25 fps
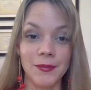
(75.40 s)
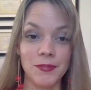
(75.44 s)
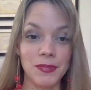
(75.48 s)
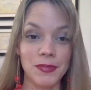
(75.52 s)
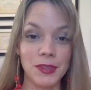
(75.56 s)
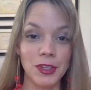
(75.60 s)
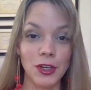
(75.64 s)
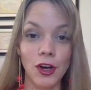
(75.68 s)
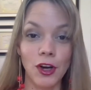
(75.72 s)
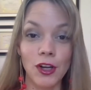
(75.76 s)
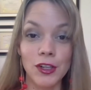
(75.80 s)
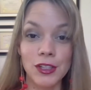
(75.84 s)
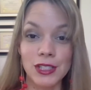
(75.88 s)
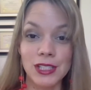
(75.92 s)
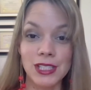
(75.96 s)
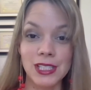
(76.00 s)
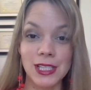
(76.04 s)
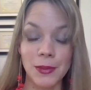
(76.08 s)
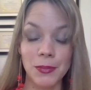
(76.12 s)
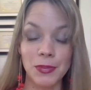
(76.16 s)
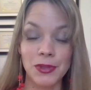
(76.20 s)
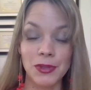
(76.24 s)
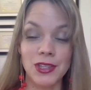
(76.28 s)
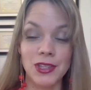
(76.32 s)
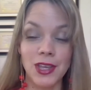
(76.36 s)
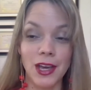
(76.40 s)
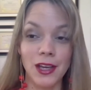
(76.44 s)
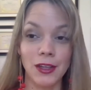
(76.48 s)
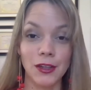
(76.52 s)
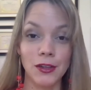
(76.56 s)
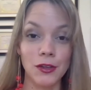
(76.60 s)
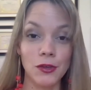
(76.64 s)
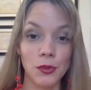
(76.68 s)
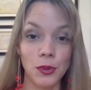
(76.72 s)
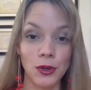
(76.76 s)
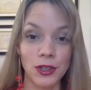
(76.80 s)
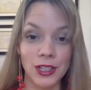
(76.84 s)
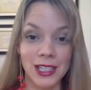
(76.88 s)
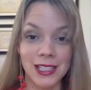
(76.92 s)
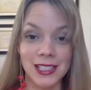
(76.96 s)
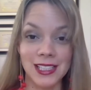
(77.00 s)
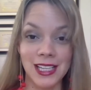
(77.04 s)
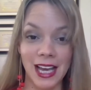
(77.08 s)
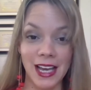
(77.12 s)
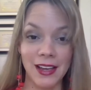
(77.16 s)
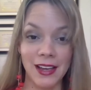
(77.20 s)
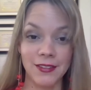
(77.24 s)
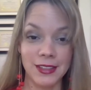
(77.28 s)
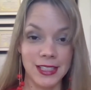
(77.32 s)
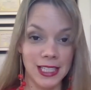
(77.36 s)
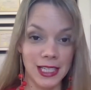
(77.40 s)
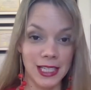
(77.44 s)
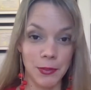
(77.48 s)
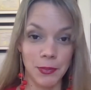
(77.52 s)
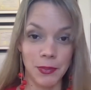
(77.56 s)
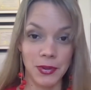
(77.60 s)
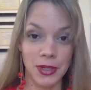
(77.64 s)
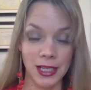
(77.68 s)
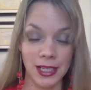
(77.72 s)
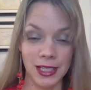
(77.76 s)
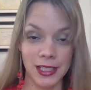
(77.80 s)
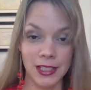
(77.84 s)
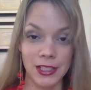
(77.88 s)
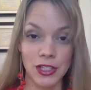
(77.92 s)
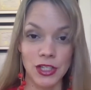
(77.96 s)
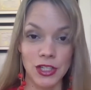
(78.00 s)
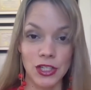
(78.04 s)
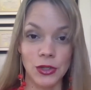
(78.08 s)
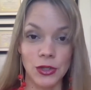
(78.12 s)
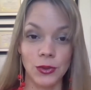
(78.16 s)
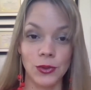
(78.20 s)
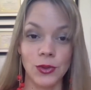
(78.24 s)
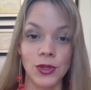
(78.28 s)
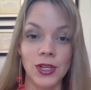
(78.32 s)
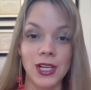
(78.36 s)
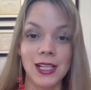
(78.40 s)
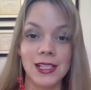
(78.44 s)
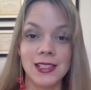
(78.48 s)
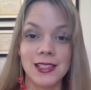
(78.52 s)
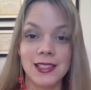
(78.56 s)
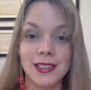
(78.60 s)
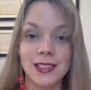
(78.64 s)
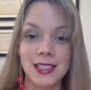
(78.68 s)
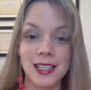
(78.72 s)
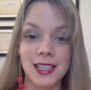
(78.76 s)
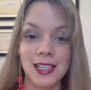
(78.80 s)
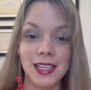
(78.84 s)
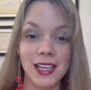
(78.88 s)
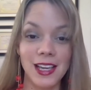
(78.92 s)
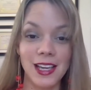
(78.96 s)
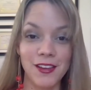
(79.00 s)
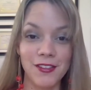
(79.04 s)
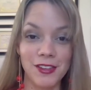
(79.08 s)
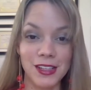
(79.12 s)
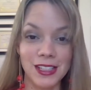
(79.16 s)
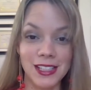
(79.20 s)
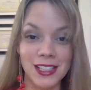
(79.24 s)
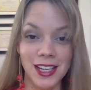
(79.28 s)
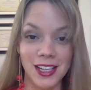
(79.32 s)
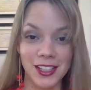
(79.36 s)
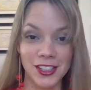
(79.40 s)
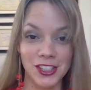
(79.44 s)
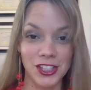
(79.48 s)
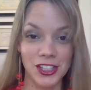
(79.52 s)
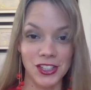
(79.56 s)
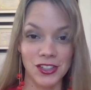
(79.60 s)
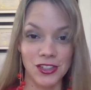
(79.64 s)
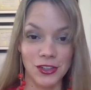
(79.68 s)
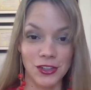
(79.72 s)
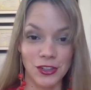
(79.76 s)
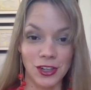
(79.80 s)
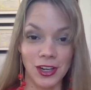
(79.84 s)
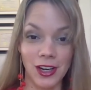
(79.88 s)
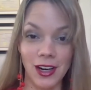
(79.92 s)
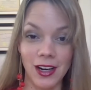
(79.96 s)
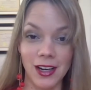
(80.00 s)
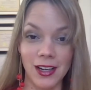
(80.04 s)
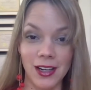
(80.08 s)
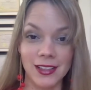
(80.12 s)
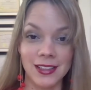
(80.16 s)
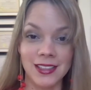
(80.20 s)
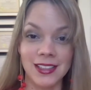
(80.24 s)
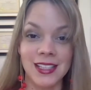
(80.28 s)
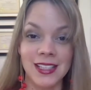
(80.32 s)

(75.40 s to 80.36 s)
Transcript: concepts that you want to dive deeper into. See if it touches your heart.